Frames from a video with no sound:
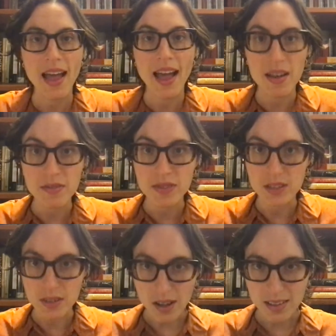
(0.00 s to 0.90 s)
have the
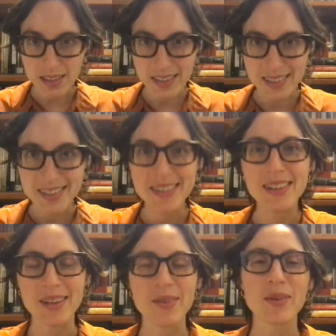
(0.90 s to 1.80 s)
knowledge
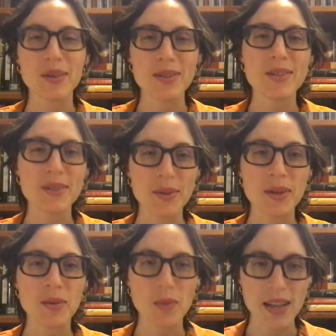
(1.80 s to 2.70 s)
in order to do
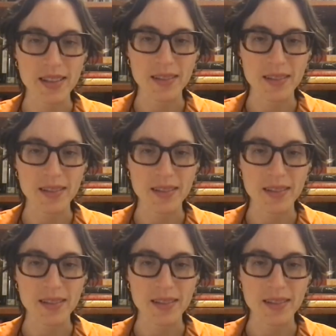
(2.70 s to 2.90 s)
it well.